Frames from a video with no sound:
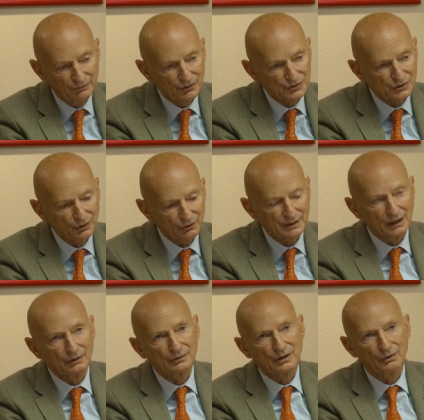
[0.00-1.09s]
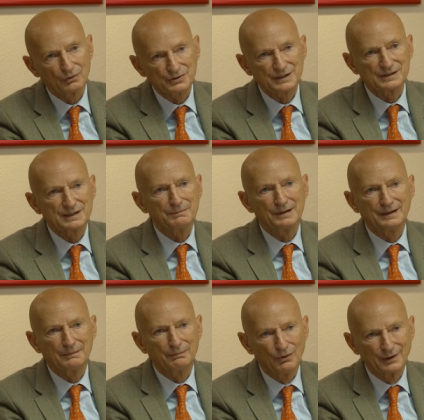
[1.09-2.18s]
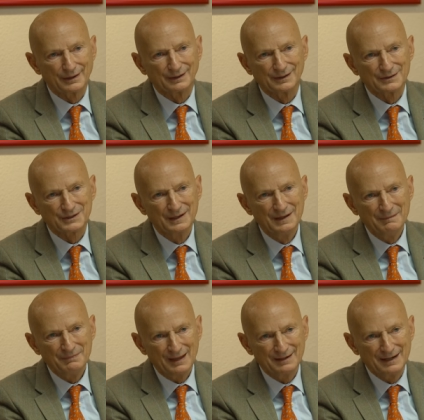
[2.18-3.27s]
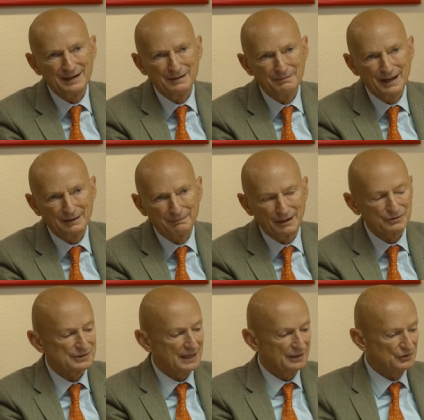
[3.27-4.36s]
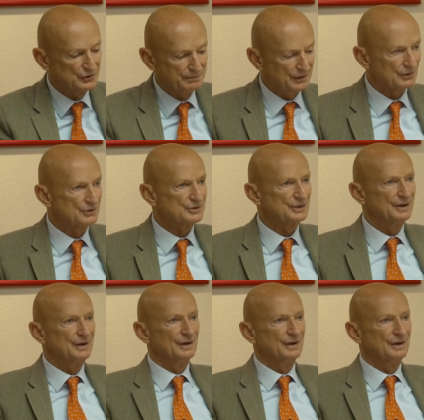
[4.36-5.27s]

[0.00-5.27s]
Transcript: first lockdown, closing simply the borders didn't make much sense because,